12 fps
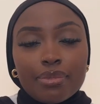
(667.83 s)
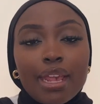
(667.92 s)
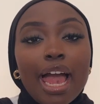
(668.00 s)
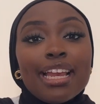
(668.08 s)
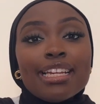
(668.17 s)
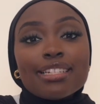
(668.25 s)

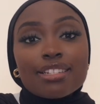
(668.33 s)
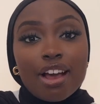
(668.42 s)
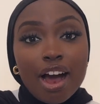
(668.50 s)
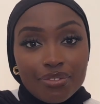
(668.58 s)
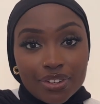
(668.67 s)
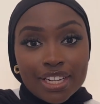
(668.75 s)
And it's
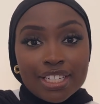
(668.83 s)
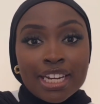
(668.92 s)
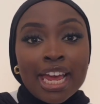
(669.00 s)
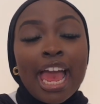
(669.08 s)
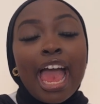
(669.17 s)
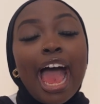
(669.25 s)
covered,
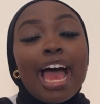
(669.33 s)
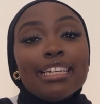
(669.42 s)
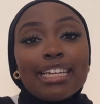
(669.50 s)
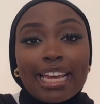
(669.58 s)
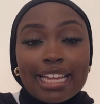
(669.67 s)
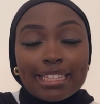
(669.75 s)
and
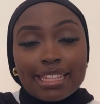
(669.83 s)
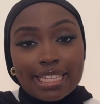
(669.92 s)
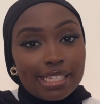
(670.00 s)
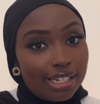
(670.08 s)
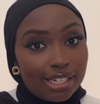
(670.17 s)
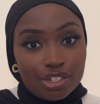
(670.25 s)
again, this
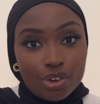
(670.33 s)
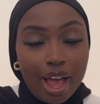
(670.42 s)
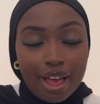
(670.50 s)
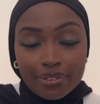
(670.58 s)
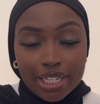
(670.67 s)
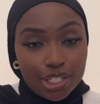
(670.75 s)
does not
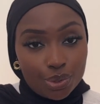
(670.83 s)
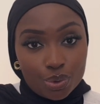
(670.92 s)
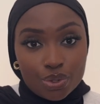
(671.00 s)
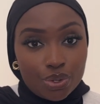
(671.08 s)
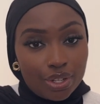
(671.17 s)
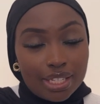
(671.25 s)
have any doors
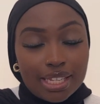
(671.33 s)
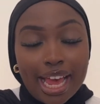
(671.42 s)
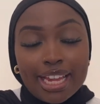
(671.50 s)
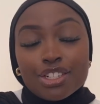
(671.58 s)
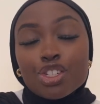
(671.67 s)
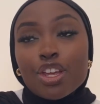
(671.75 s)
on the
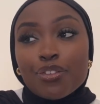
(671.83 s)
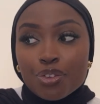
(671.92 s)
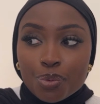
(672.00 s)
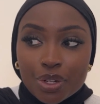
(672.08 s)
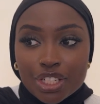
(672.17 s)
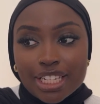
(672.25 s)
side. So if you
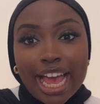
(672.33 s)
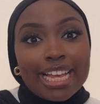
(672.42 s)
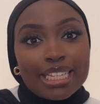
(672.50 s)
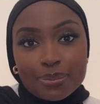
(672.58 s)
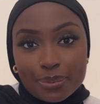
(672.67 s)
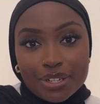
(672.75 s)
want that
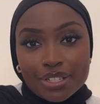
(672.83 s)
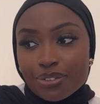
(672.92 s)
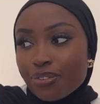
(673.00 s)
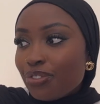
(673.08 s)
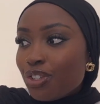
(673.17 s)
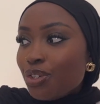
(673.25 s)
experience
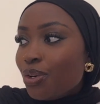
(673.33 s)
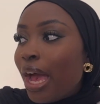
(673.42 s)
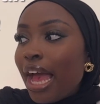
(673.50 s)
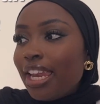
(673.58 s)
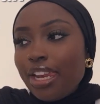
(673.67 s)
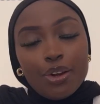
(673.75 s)
of you
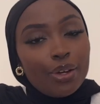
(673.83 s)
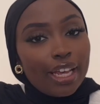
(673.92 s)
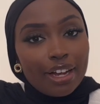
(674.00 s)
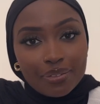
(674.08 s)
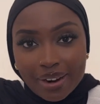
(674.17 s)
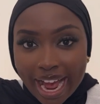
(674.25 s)
looking
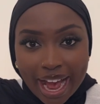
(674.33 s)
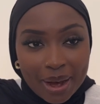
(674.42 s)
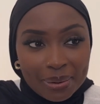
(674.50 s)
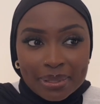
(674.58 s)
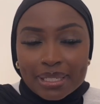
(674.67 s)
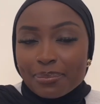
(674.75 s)

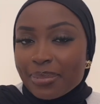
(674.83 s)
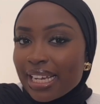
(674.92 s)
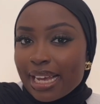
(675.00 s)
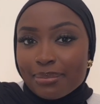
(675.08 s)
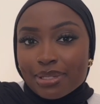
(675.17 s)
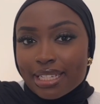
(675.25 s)
around, being
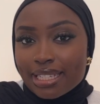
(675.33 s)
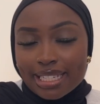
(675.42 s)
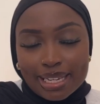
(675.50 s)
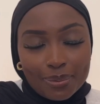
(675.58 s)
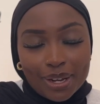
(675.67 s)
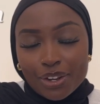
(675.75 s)
able to see
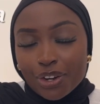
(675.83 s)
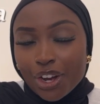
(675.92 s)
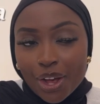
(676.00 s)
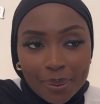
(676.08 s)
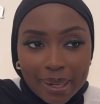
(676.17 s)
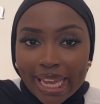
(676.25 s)
where you're
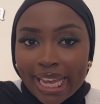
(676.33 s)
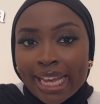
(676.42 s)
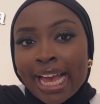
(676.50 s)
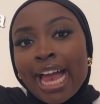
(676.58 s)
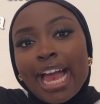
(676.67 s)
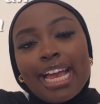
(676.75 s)
going,
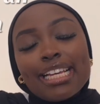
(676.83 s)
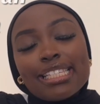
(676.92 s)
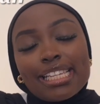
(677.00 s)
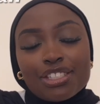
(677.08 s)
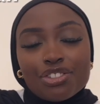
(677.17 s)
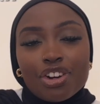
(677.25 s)

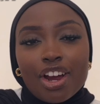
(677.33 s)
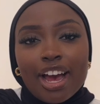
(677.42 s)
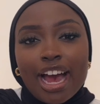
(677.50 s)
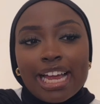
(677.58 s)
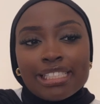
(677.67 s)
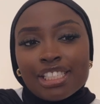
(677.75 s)
etc.,
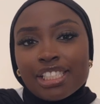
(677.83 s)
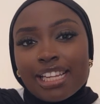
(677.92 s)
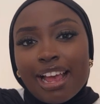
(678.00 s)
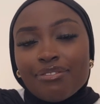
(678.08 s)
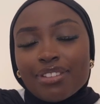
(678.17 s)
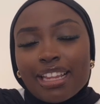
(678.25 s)
and just
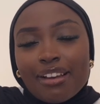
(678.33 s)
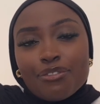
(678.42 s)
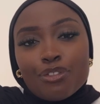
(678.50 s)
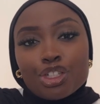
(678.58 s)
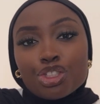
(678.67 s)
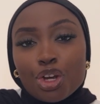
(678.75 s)
having that
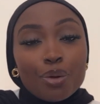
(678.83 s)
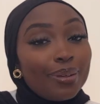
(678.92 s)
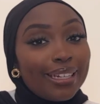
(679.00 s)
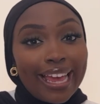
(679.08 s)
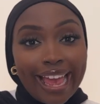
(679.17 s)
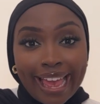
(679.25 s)
fresh open
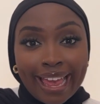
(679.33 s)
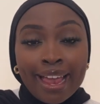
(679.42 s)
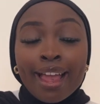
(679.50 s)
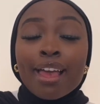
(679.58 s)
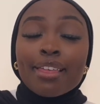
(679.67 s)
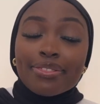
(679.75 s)
air,
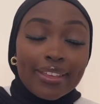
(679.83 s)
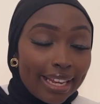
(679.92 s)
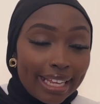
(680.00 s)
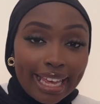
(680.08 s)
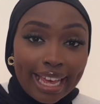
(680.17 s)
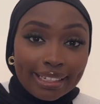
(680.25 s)
then
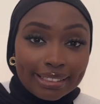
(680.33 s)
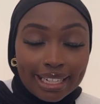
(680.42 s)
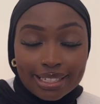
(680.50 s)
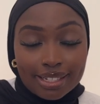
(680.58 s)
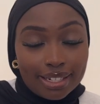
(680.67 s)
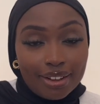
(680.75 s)
again,
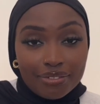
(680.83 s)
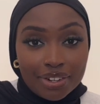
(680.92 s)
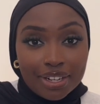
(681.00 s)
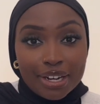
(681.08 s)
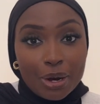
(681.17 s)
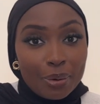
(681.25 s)
that's
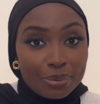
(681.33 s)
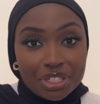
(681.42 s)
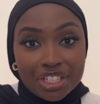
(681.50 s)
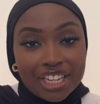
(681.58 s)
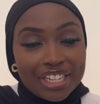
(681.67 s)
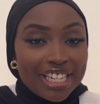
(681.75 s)
another option
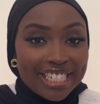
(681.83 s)
that you can